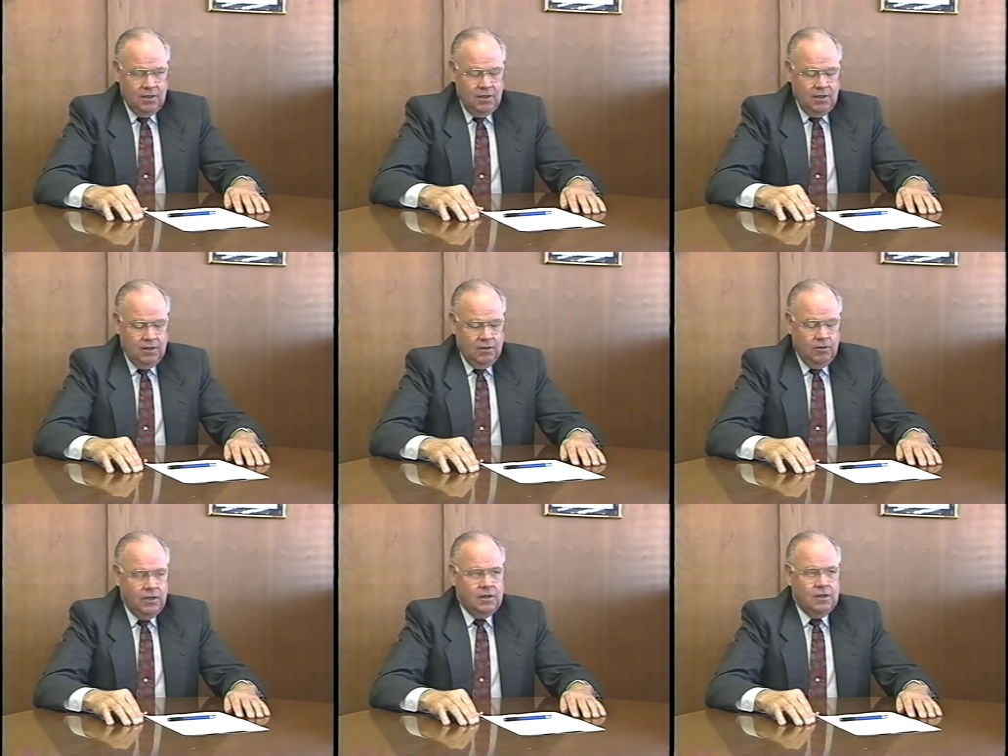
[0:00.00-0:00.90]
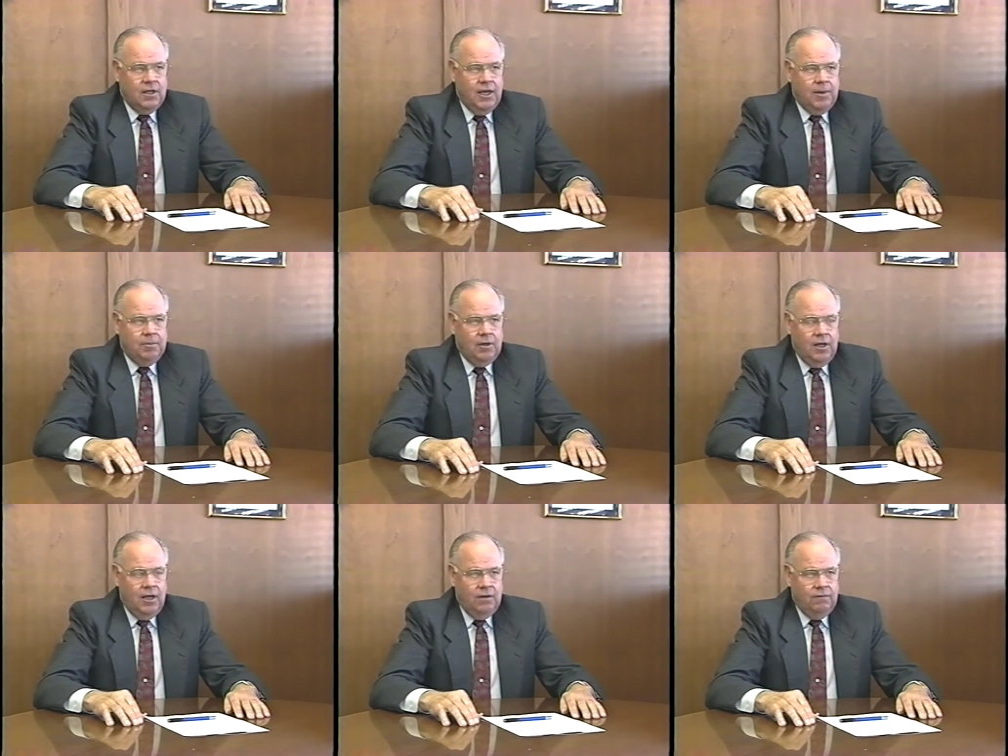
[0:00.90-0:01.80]
in going to the Capitol,
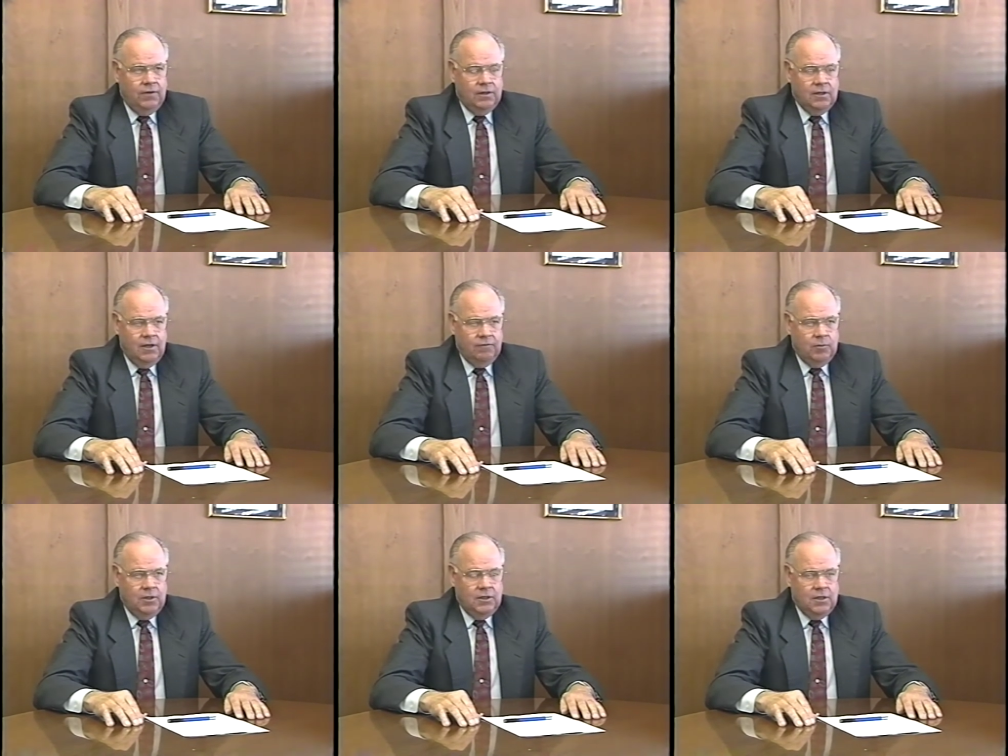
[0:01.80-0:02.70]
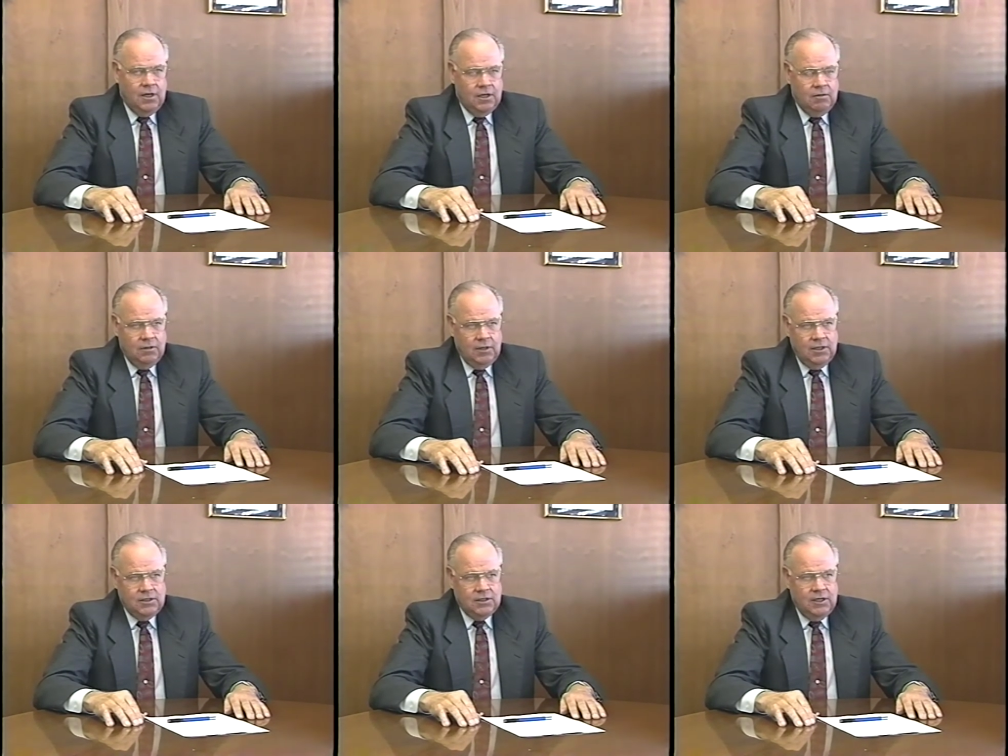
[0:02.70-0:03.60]
I feel comfortable in talking with
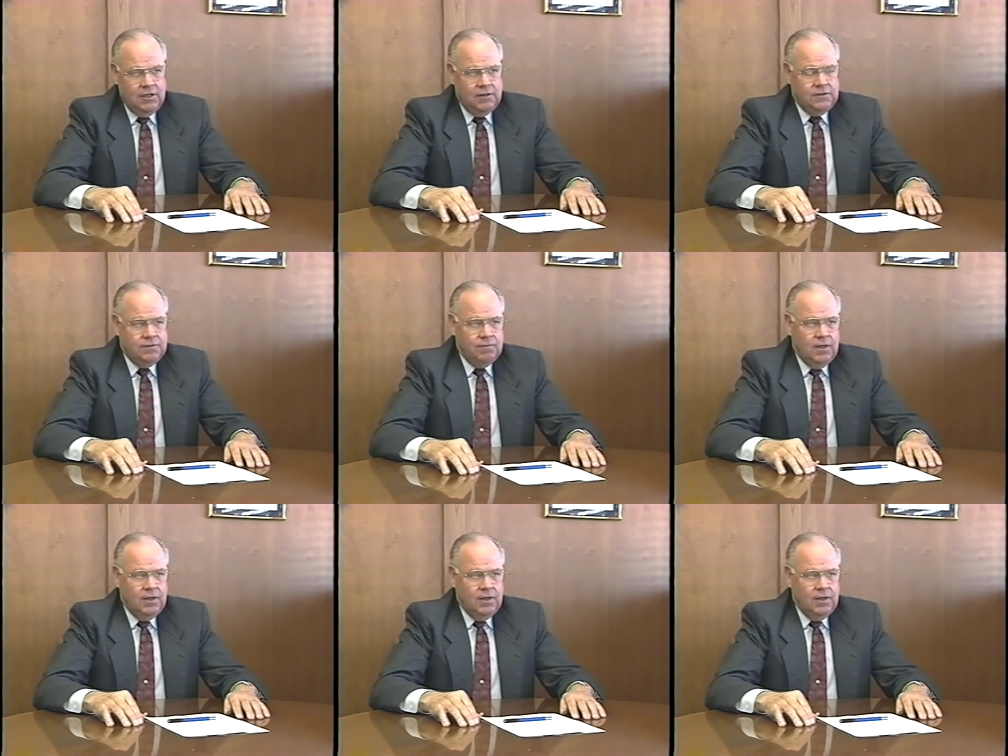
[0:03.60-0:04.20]
legislators.